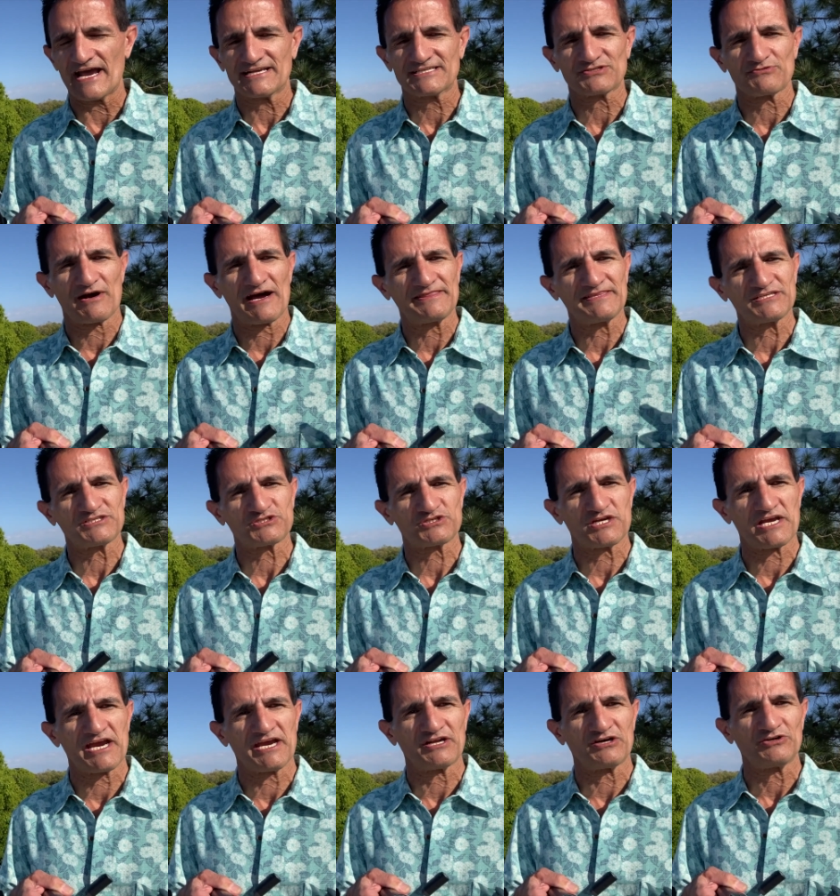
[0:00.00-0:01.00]
Greg. So on
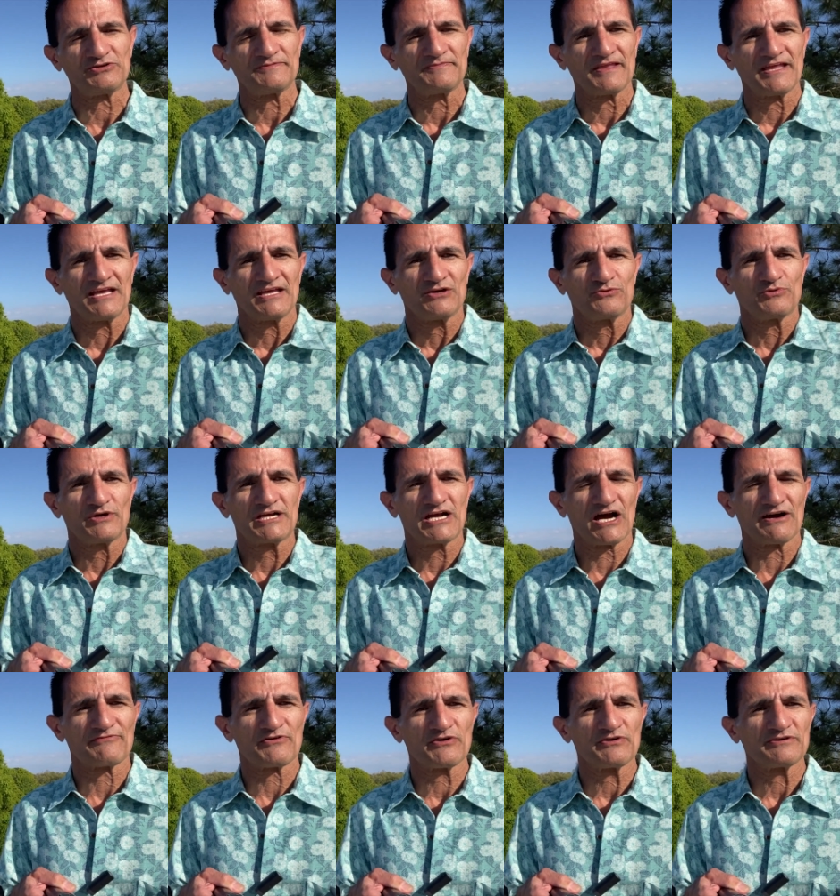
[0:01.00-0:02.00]
this channel,
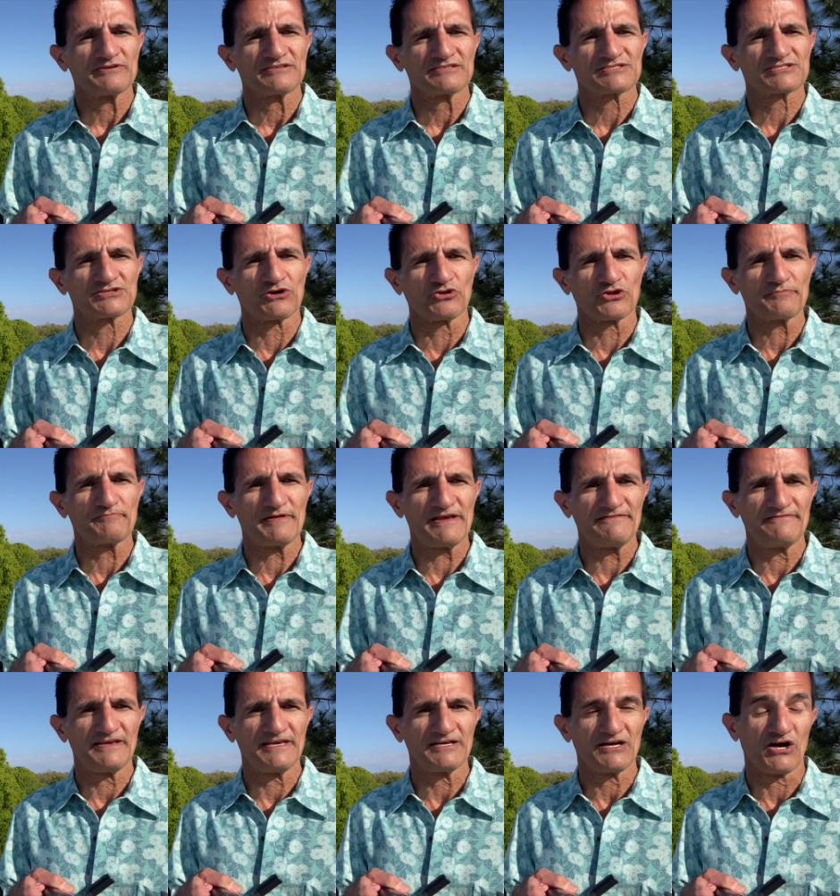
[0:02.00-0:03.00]
we cover solar
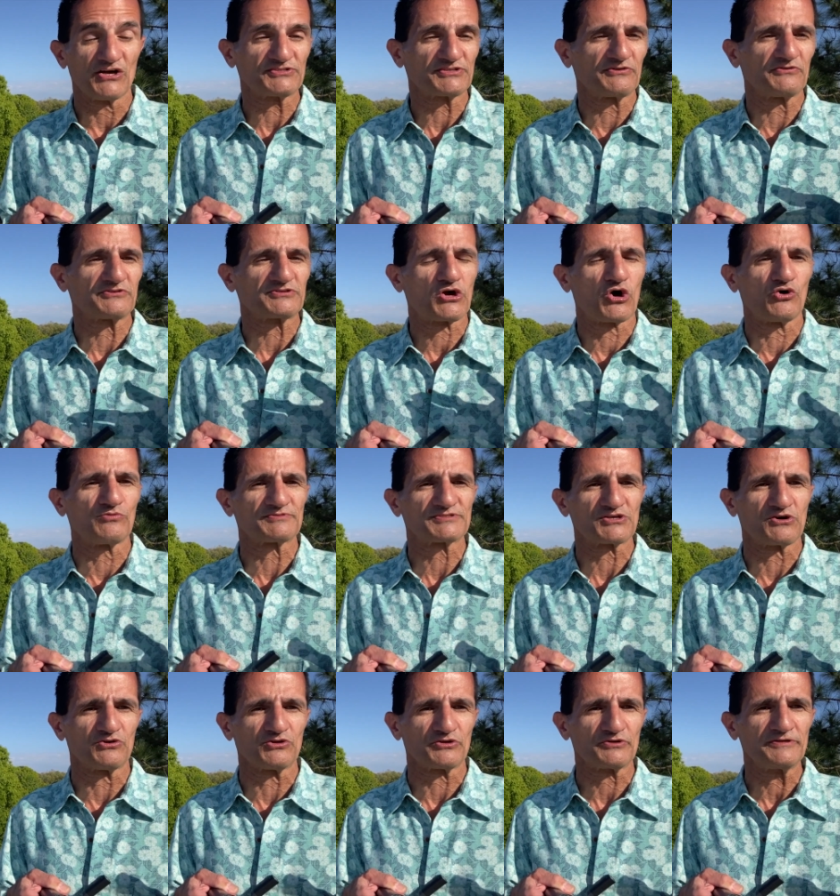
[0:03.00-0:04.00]
PV, also known as
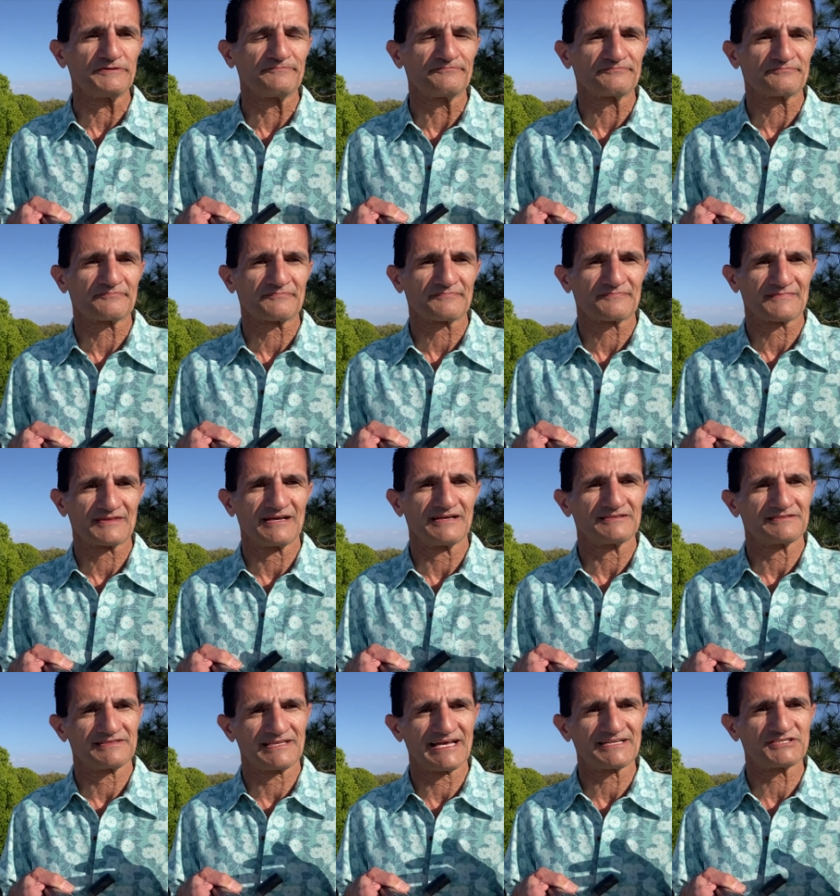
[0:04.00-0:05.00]
home solar,
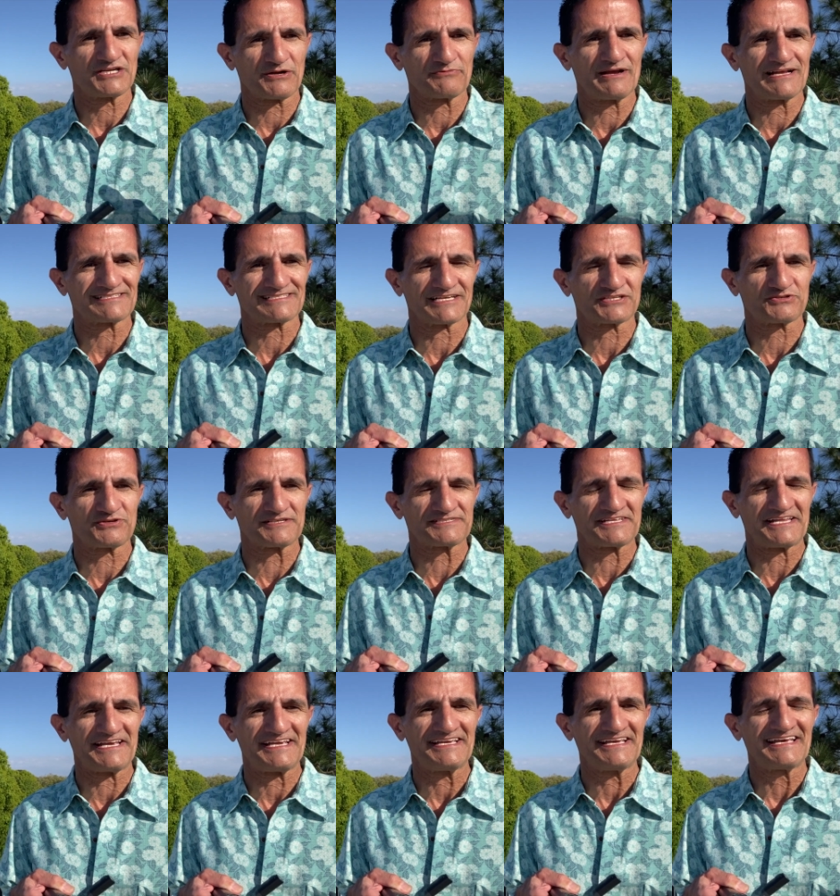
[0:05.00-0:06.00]
that generates
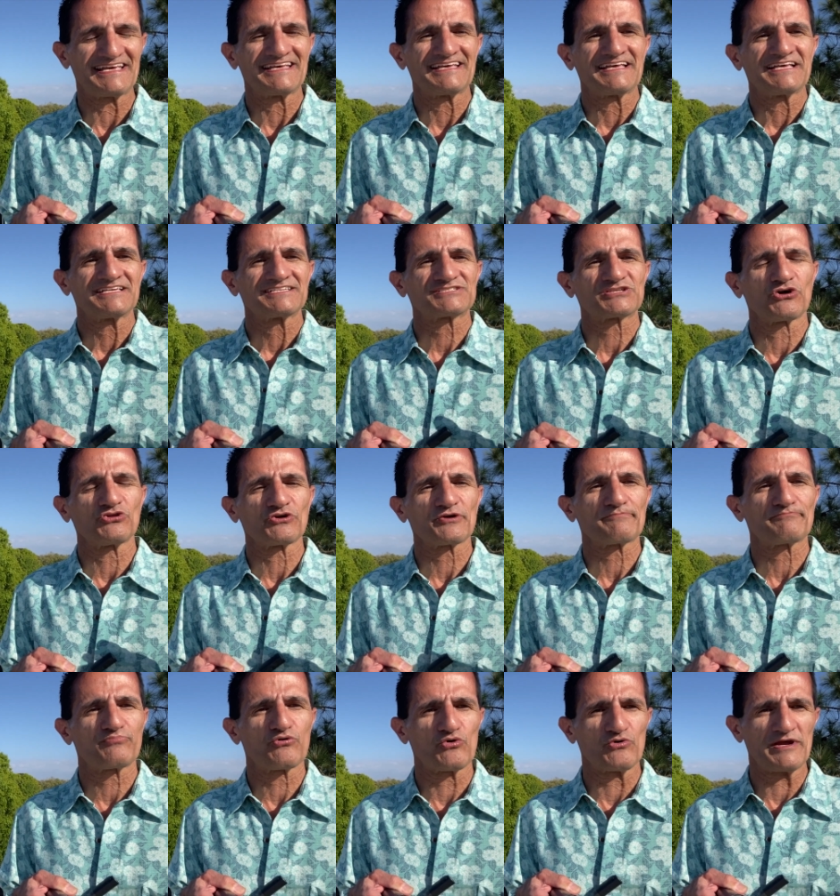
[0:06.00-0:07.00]
electricity,
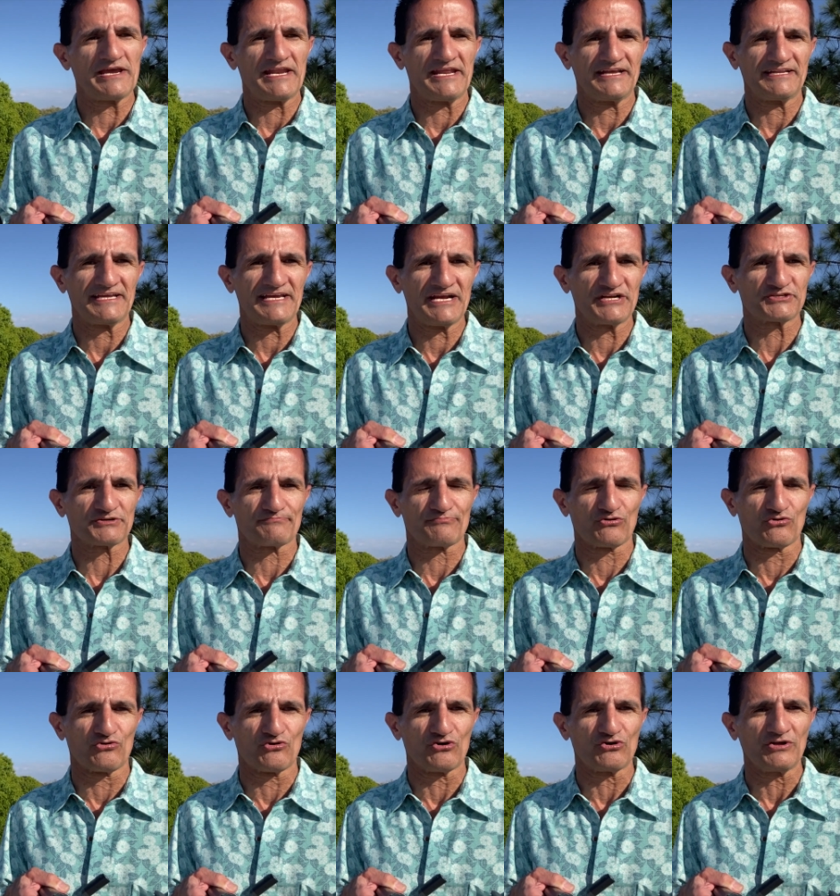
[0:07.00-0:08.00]
solar pool heating to heat
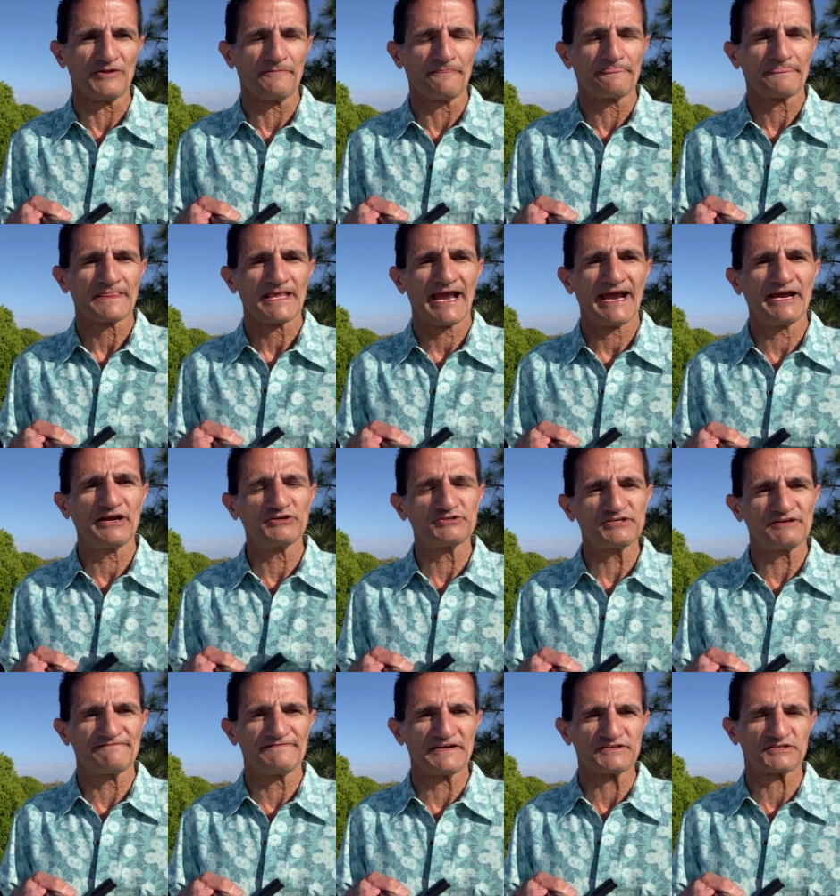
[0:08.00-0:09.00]
your pool,
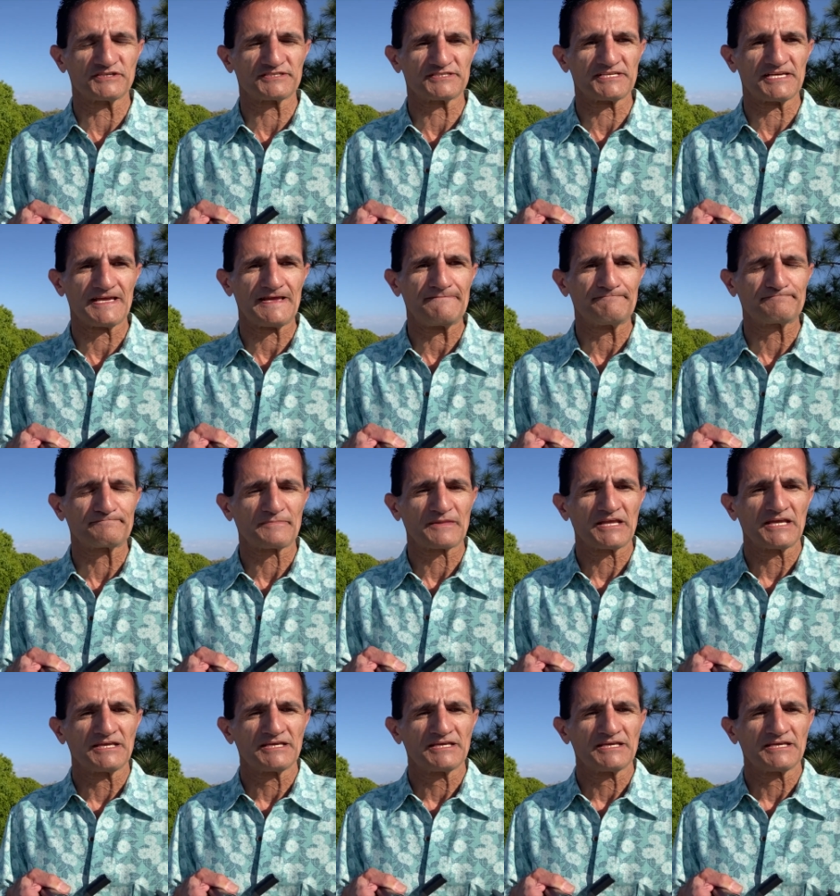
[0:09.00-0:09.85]
energy efficiency,